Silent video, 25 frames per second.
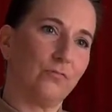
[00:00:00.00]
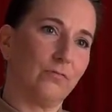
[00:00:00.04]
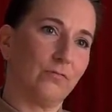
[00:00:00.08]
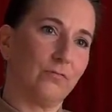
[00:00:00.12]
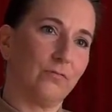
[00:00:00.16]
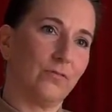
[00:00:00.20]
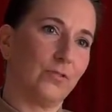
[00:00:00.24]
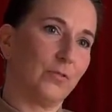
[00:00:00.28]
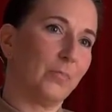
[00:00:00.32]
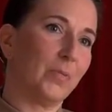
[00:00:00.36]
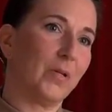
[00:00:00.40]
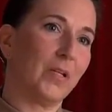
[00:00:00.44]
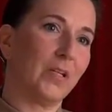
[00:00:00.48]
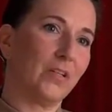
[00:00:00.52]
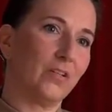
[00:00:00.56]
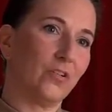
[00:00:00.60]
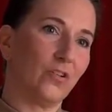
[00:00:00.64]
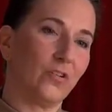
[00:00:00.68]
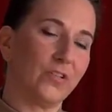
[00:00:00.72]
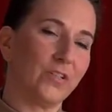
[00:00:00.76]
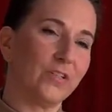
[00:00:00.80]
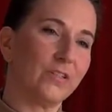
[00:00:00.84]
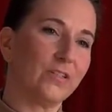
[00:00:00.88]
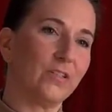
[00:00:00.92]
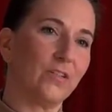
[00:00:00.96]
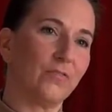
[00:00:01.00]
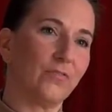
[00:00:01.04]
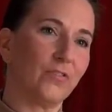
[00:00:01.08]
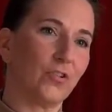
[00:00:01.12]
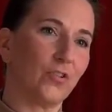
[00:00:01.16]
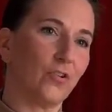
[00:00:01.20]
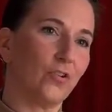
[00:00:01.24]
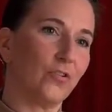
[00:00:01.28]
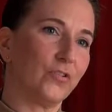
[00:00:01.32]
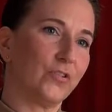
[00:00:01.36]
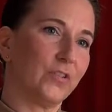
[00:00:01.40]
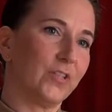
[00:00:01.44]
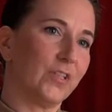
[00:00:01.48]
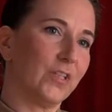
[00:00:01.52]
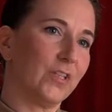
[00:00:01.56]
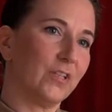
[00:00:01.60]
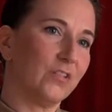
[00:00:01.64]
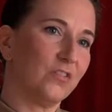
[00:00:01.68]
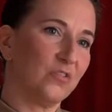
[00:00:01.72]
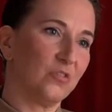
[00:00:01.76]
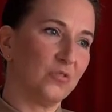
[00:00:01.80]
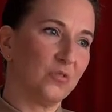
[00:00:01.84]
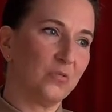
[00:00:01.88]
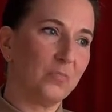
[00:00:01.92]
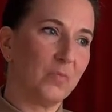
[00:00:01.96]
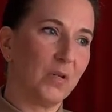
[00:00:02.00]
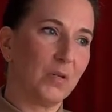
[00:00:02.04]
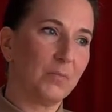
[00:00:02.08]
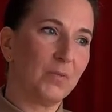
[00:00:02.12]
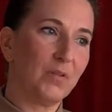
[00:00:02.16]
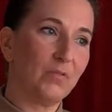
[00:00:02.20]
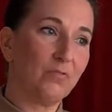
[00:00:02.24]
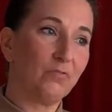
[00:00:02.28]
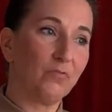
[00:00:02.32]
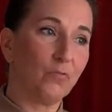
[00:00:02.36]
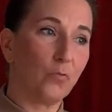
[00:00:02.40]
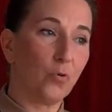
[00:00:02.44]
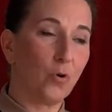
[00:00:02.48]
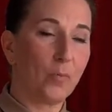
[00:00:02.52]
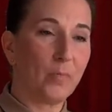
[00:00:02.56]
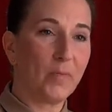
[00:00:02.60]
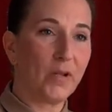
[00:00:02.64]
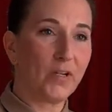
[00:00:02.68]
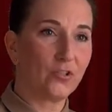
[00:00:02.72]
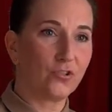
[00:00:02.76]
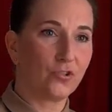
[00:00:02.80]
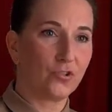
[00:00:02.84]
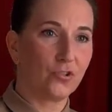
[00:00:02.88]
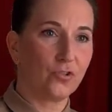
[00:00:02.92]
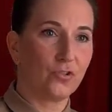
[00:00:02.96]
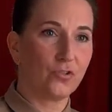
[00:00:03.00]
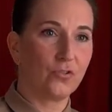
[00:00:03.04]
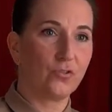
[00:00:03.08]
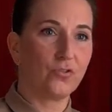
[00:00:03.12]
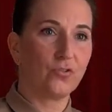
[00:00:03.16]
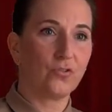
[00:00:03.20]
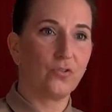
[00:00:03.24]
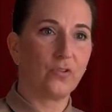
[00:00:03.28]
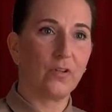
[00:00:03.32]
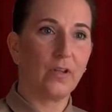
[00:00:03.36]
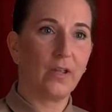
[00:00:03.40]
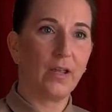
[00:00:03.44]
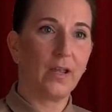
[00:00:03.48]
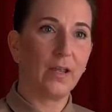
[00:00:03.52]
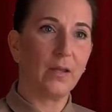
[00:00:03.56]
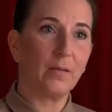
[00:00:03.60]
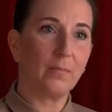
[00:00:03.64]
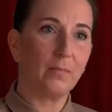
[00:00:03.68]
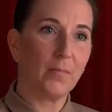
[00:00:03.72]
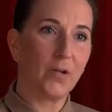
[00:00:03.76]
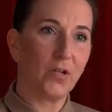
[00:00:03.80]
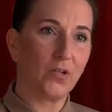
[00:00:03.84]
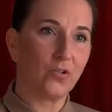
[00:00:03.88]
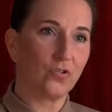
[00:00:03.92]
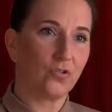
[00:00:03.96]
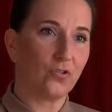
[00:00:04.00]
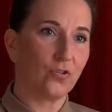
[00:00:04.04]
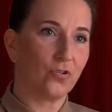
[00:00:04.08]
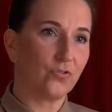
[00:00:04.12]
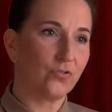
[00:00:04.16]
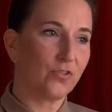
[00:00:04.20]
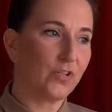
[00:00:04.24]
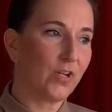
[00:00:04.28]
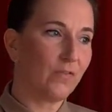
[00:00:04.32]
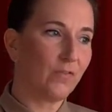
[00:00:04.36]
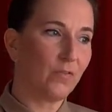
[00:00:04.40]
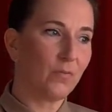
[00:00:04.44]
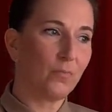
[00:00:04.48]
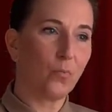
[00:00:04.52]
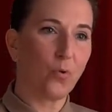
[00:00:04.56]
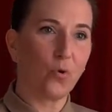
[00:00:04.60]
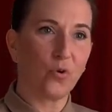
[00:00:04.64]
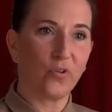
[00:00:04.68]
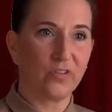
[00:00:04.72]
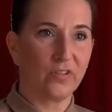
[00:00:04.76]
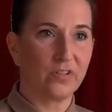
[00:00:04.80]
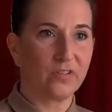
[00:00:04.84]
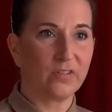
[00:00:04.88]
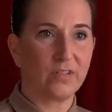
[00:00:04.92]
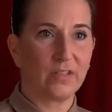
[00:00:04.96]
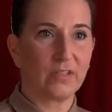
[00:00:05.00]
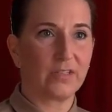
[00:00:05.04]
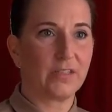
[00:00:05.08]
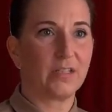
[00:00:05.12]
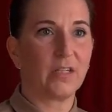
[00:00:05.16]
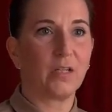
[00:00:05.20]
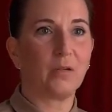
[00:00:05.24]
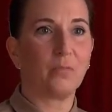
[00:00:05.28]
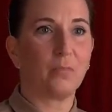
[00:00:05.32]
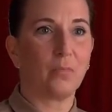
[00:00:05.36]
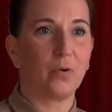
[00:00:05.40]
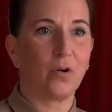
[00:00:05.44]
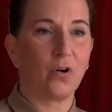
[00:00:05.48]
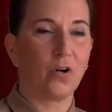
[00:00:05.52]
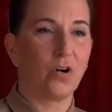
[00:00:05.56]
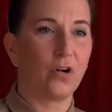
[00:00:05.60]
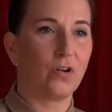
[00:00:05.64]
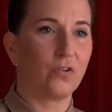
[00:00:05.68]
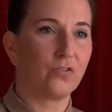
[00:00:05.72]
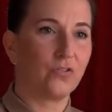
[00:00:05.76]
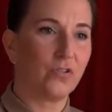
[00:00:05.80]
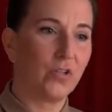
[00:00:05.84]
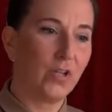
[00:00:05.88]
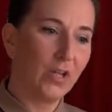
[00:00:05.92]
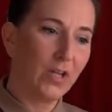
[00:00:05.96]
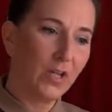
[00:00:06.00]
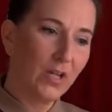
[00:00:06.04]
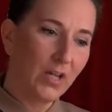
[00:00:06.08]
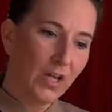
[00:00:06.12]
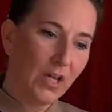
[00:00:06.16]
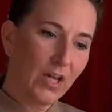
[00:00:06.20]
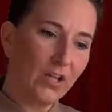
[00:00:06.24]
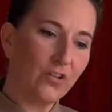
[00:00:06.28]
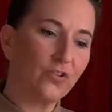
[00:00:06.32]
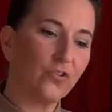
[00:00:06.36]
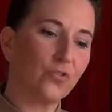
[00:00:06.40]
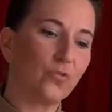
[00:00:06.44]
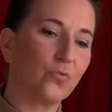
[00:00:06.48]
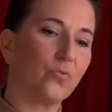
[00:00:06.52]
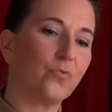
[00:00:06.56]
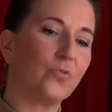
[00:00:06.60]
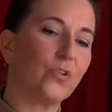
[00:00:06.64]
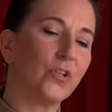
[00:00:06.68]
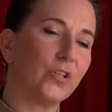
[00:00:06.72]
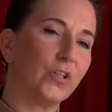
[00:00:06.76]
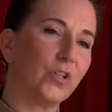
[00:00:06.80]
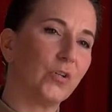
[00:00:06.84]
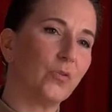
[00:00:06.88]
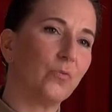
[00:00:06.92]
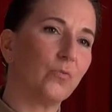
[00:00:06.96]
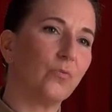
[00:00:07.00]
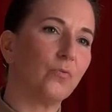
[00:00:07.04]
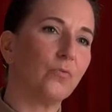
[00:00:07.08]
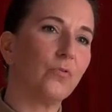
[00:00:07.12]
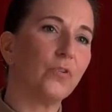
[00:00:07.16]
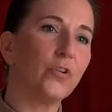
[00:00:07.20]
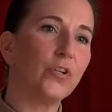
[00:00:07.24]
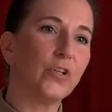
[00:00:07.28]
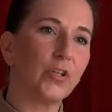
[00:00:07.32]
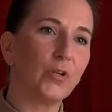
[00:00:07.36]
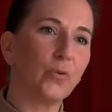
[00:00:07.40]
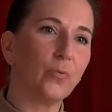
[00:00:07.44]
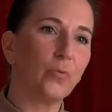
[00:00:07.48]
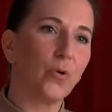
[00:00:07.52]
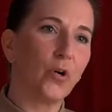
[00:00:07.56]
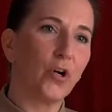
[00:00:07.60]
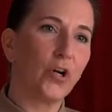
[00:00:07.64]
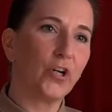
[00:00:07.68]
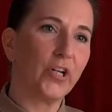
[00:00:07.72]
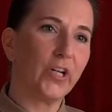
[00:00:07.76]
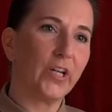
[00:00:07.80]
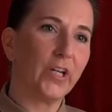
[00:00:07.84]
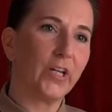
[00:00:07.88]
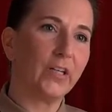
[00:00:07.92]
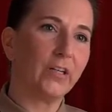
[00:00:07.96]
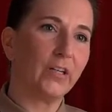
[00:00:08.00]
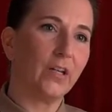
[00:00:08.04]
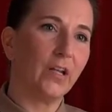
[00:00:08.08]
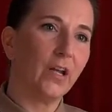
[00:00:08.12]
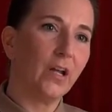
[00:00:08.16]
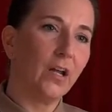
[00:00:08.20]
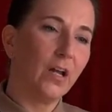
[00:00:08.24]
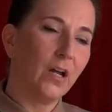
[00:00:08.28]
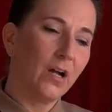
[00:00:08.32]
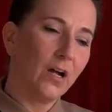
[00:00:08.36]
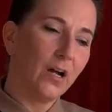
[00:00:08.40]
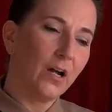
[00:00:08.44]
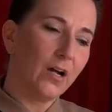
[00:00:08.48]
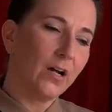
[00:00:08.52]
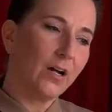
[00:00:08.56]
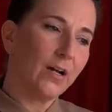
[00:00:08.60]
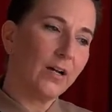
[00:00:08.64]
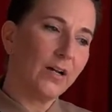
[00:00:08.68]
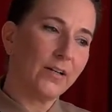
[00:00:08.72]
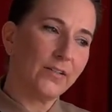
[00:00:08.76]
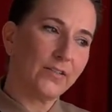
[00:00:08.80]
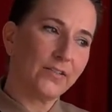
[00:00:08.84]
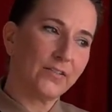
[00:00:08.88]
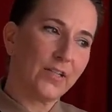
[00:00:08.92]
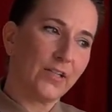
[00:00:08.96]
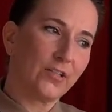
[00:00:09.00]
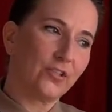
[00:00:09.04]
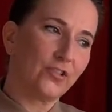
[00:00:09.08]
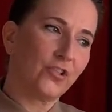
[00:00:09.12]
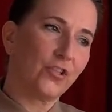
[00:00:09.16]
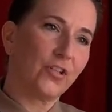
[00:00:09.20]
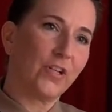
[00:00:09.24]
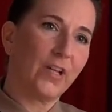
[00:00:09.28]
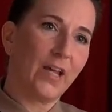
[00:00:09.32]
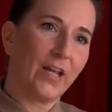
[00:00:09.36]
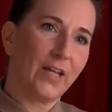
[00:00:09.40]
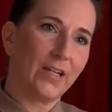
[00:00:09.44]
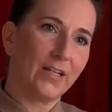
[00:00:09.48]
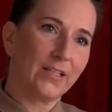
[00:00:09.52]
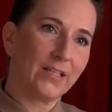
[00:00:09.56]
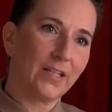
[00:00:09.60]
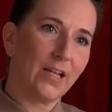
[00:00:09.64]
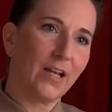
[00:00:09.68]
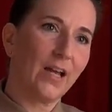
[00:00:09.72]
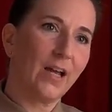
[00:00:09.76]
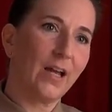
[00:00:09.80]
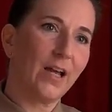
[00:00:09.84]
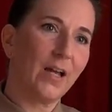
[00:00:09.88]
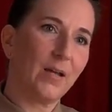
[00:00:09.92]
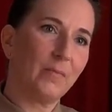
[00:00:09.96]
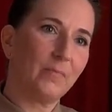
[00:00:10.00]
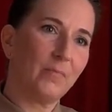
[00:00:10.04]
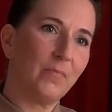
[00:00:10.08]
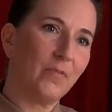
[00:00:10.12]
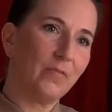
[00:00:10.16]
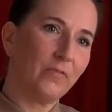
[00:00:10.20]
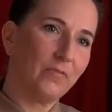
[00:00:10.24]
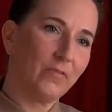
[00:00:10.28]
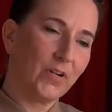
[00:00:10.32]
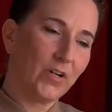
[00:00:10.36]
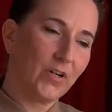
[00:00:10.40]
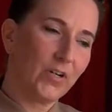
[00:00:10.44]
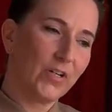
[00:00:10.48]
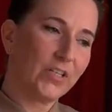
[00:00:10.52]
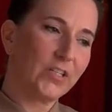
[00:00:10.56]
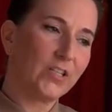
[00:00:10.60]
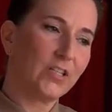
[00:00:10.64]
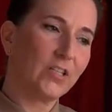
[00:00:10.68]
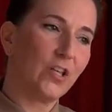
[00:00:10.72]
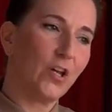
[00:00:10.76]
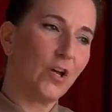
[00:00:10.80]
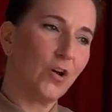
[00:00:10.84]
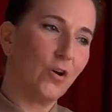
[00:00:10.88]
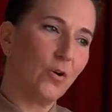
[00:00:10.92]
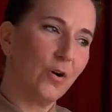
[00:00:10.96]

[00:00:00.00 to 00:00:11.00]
depending on its difficulty to maybe 4 measures, 8 measures, never more than 16 bars, and just really, really working a section at a time, very slow,